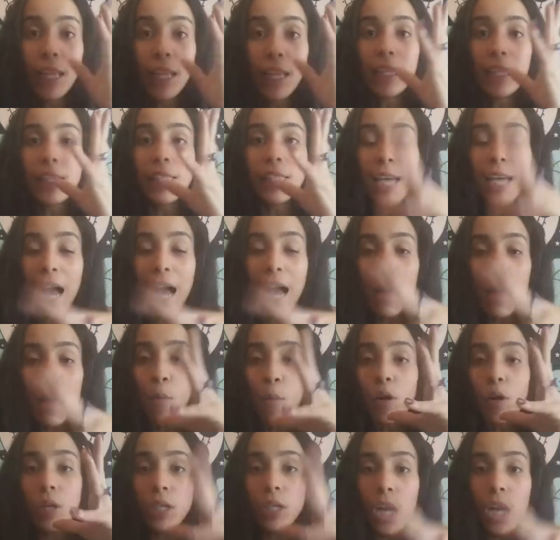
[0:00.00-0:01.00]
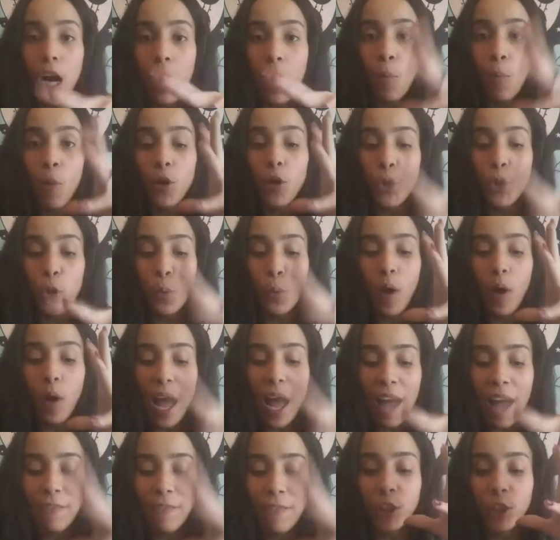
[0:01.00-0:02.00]
The time will come where you will
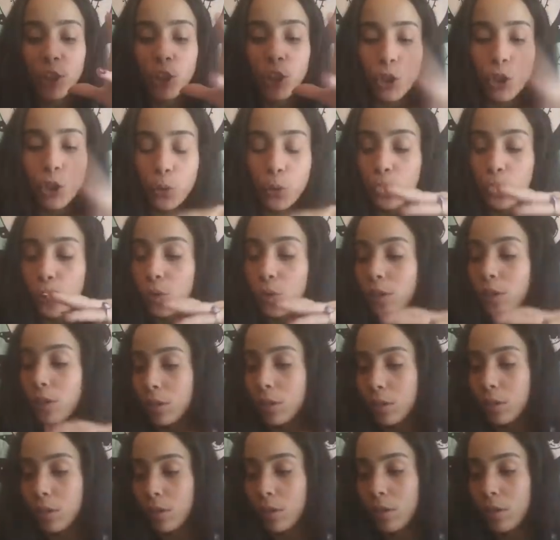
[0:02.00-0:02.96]
have to choose.